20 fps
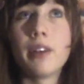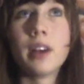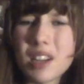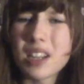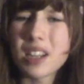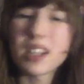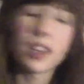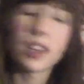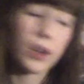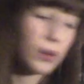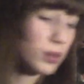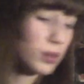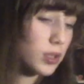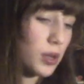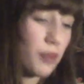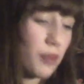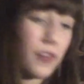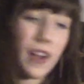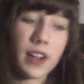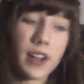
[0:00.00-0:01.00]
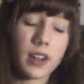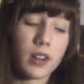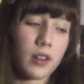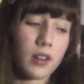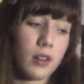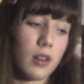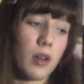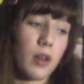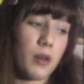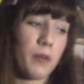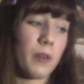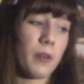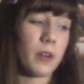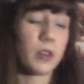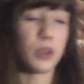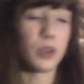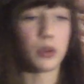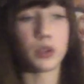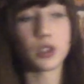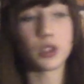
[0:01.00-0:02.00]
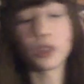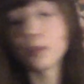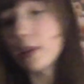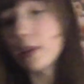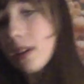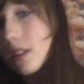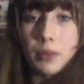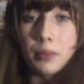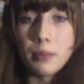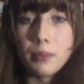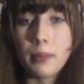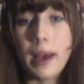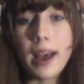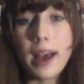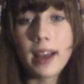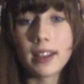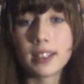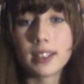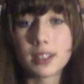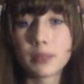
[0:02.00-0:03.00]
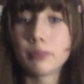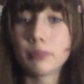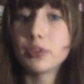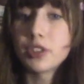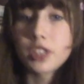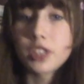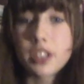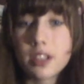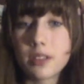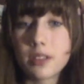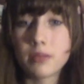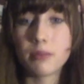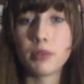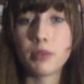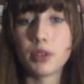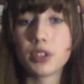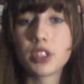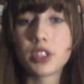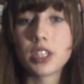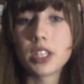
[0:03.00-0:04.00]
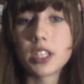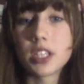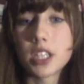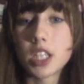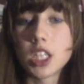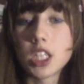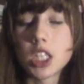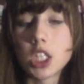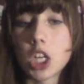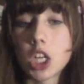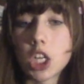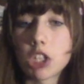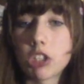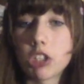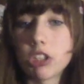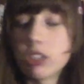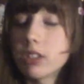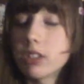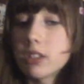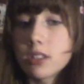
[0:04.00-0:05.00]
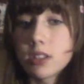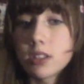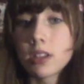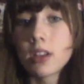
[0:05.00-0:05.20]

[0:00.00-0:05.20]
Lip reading: And I also fangirl over YouTubers, bands, musicians, artists,